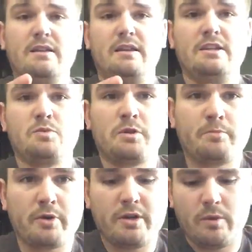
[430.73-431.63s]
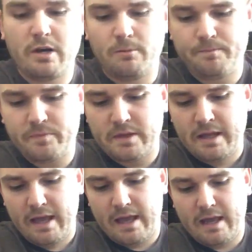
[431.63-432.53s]
These work pretty well,
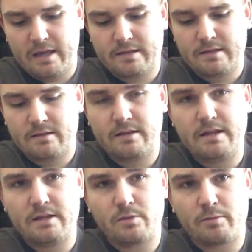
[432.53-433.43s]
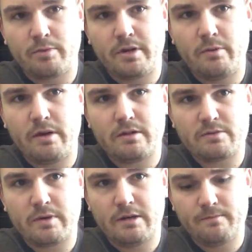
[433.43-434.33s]
and these work pretty well
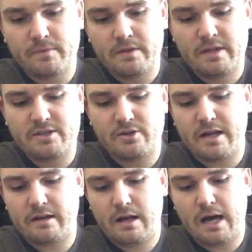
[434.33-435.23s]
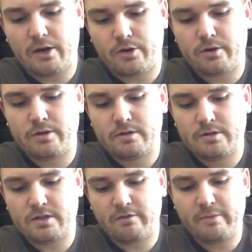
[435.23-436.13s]
as well. These are not otter
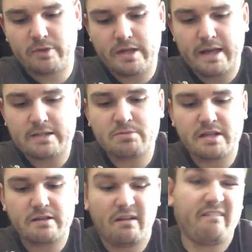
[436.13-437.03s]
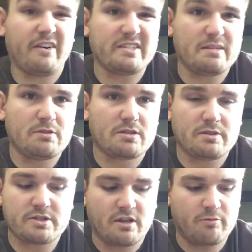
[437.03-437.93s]
soft milking eggs, but they are very similar.
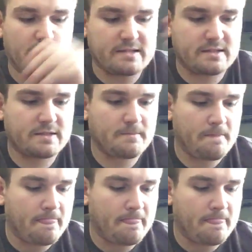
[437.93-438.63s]
They're soft plastics.